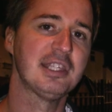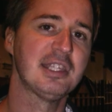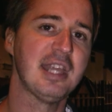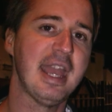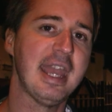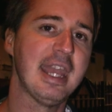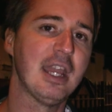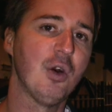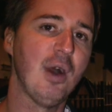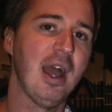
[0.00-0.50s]

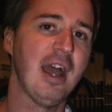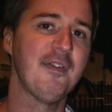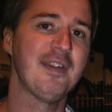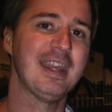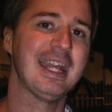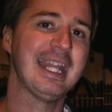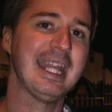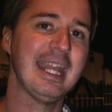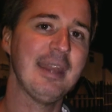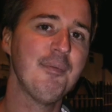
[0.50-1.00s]
saying or having
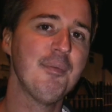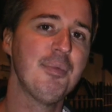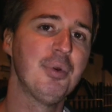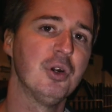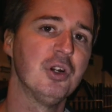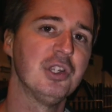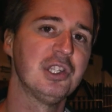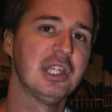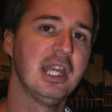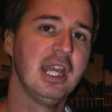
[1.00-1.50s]
any
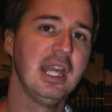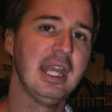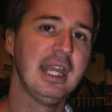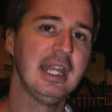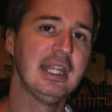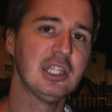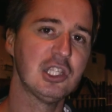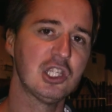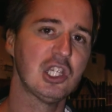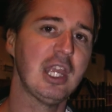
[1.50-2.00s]
input
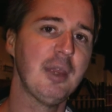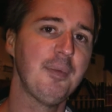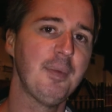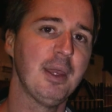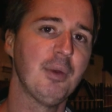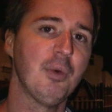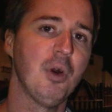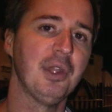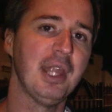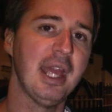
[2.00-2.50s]
into
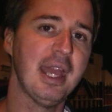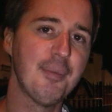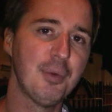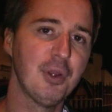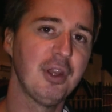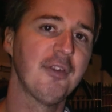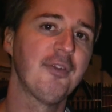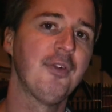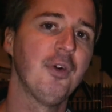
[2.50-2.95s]
shaping what they're putting